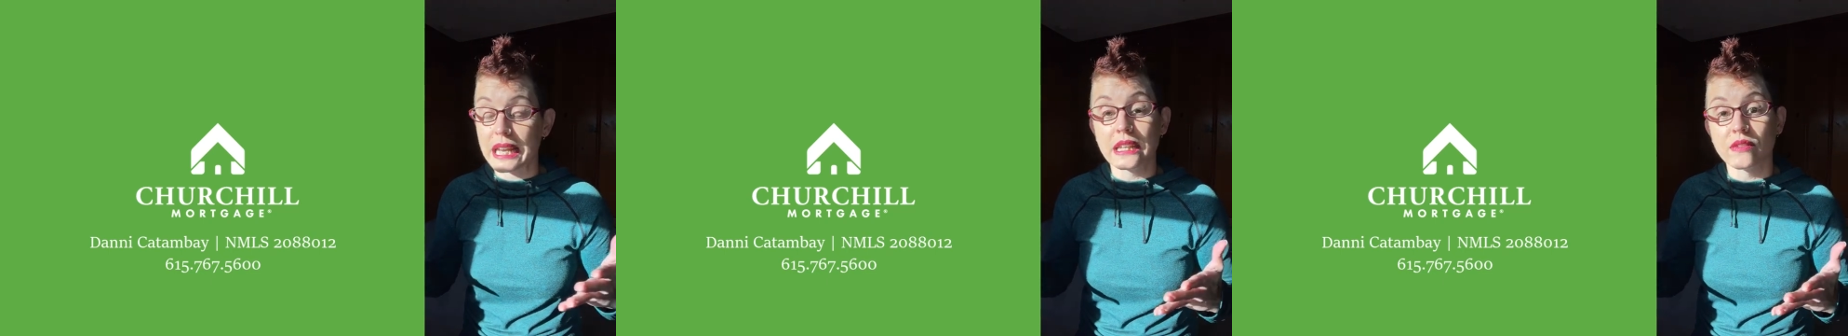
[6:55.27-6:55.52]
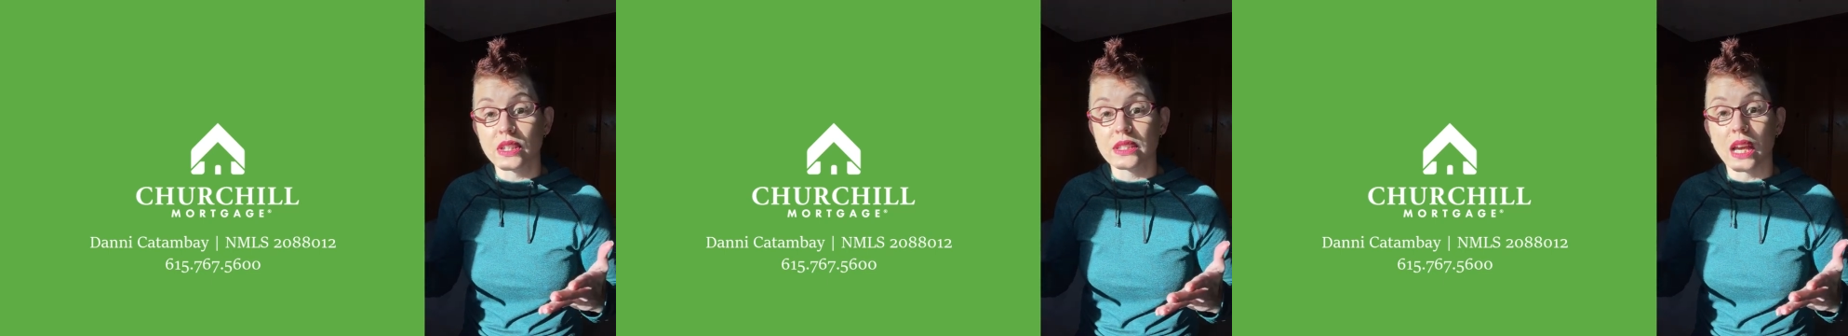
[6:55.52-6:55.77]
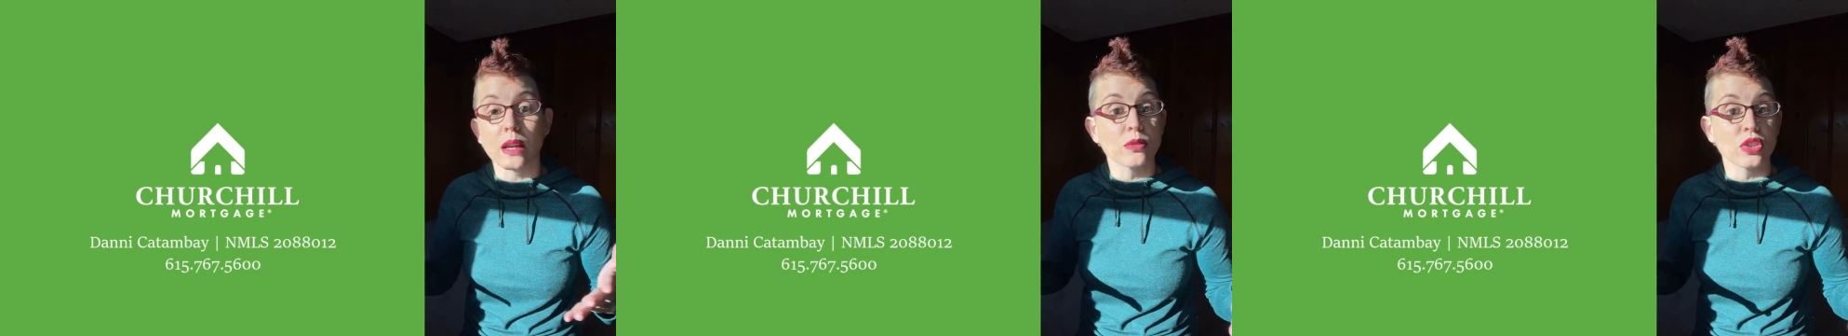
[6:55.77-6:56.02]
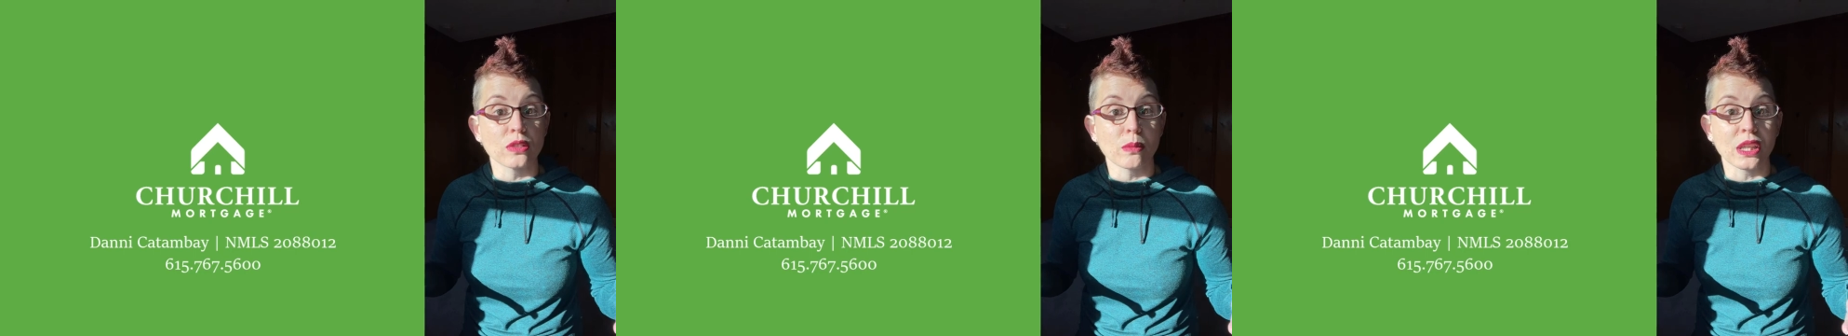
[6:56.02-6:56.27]
any of these
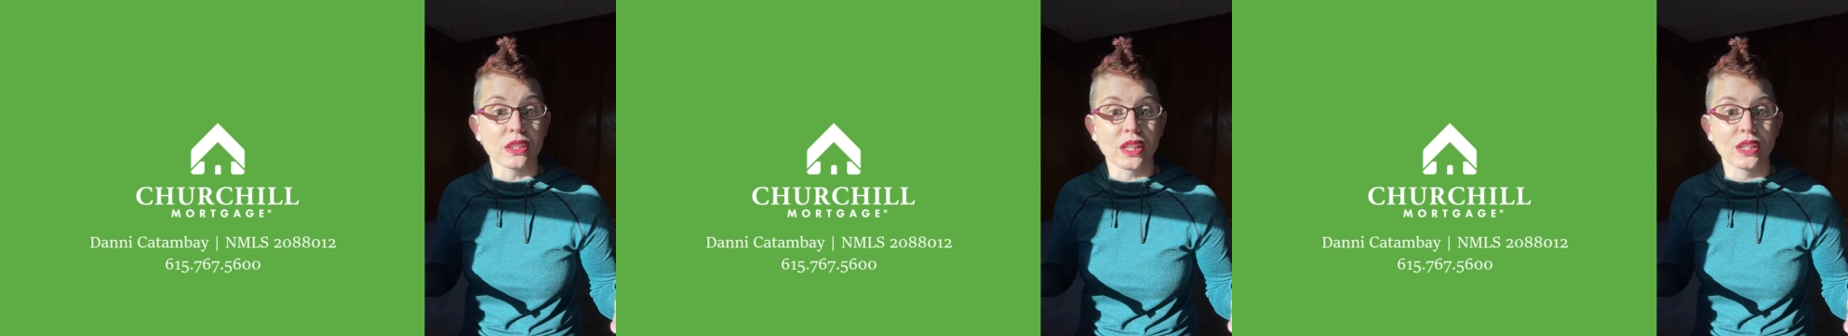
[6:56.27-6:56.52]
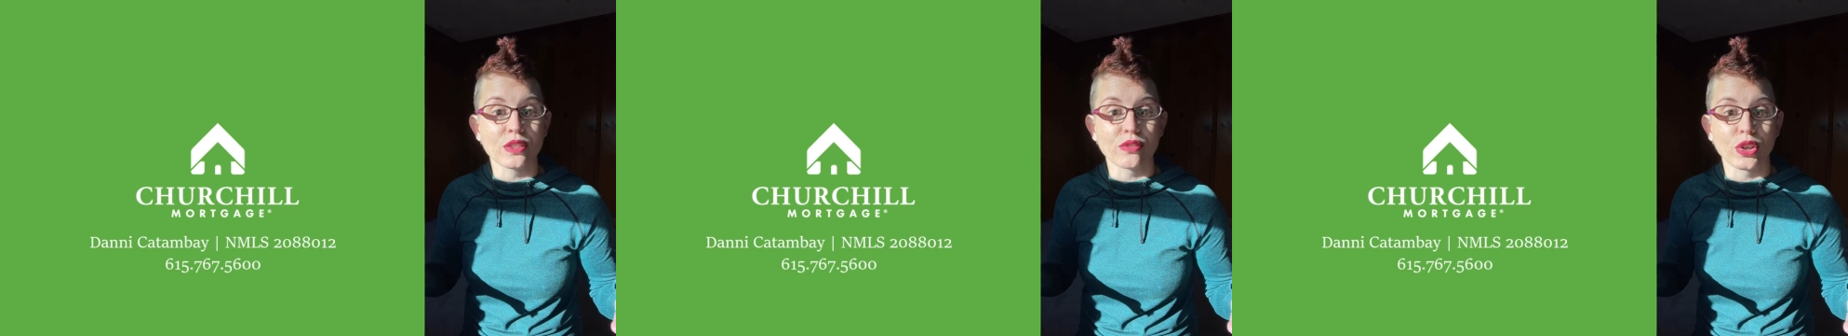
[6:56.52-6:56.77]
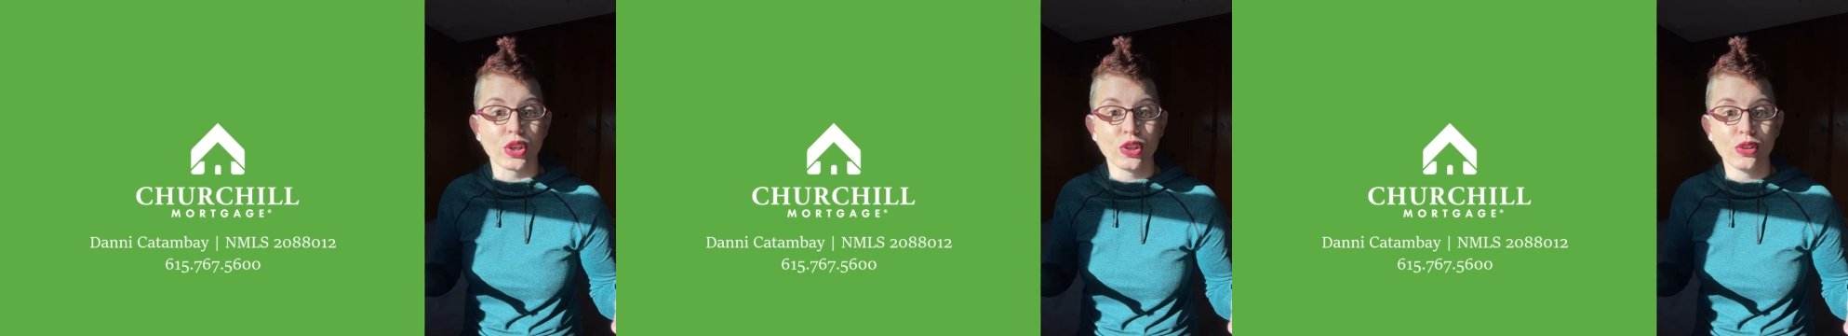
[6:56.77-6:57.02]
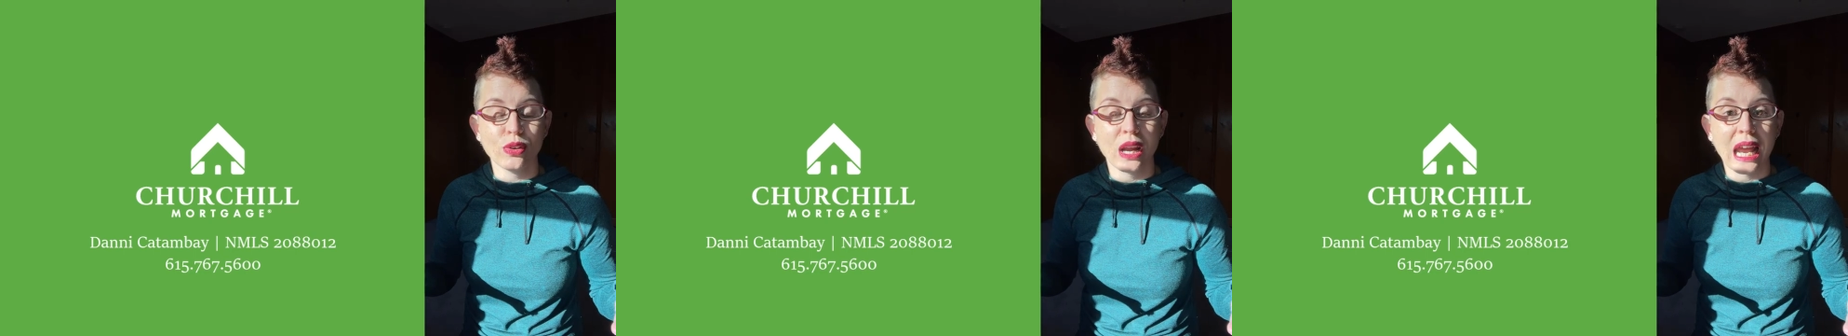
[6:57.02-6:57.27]
options make sense for
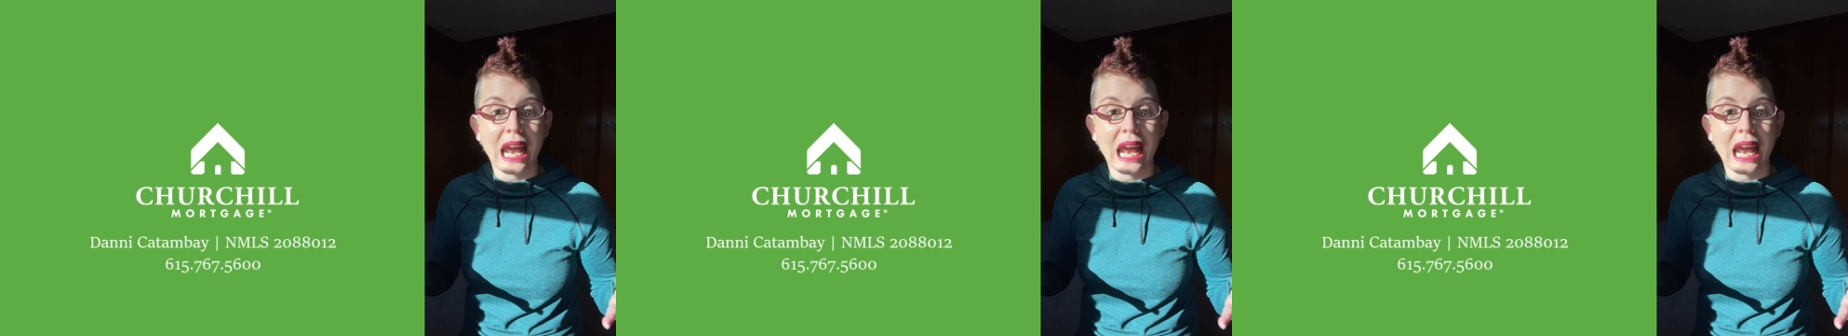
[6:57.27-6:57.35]
you.